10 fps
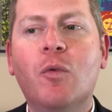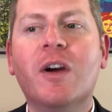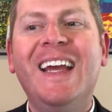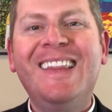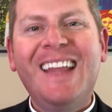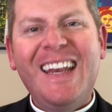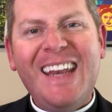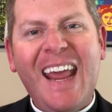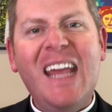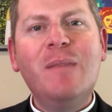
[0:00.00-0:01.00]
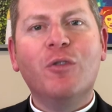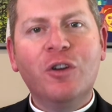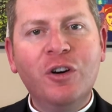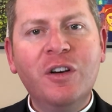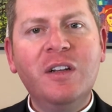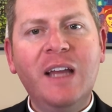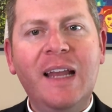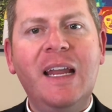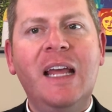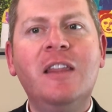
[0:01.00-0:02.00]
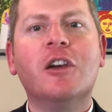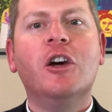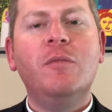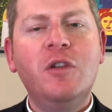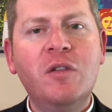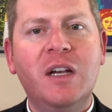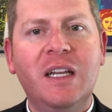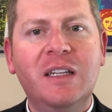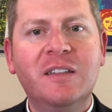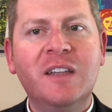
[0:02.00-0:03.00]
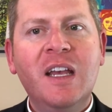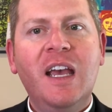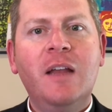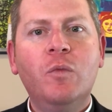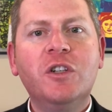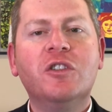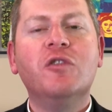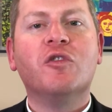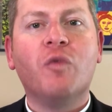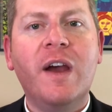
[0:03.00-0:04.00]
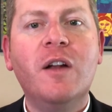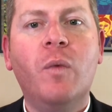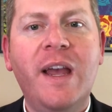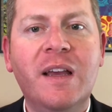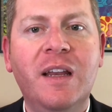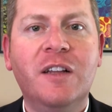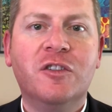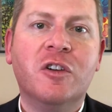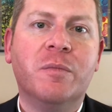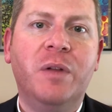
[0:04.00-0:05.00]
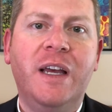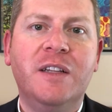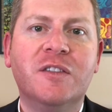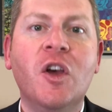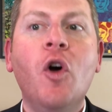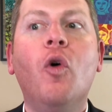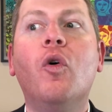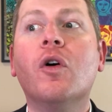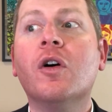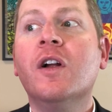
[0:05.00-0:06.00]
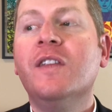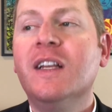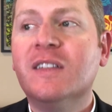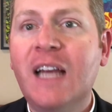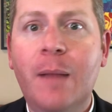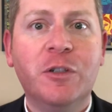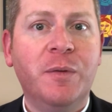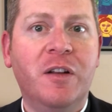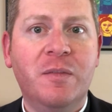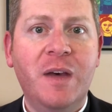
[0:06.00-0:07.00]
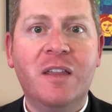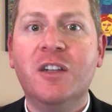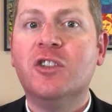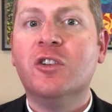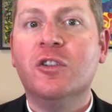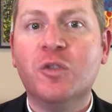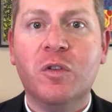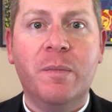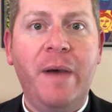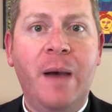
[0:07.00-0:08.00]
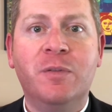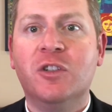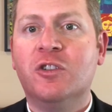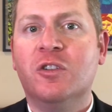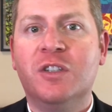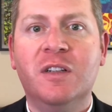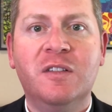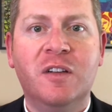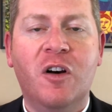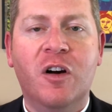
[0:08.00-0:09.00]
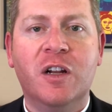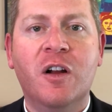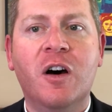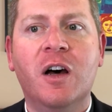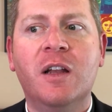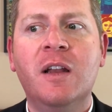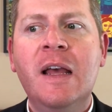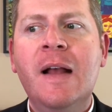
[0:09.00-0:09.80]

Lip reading: in the neighborhood and in the communities in which those great awakenings took place, or the establishment of the Methodist Church or the Baptist churches, and on and on.